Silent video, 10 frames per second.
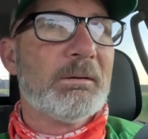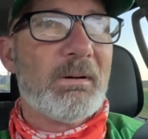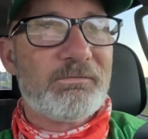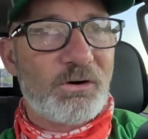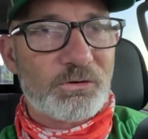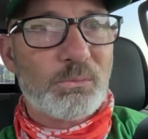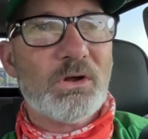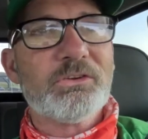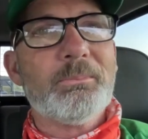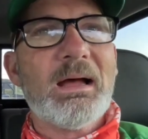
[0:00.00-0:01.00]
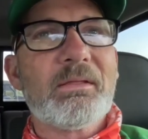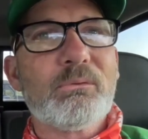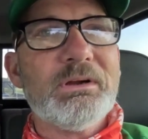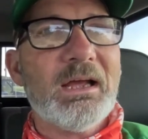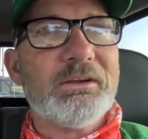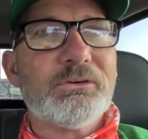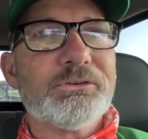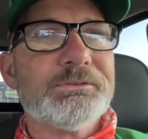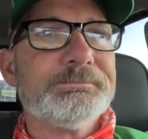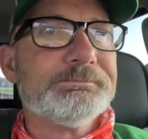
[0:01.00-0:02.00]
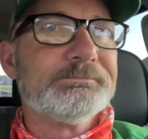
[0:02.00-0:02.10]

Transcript: And my first one's about three acres.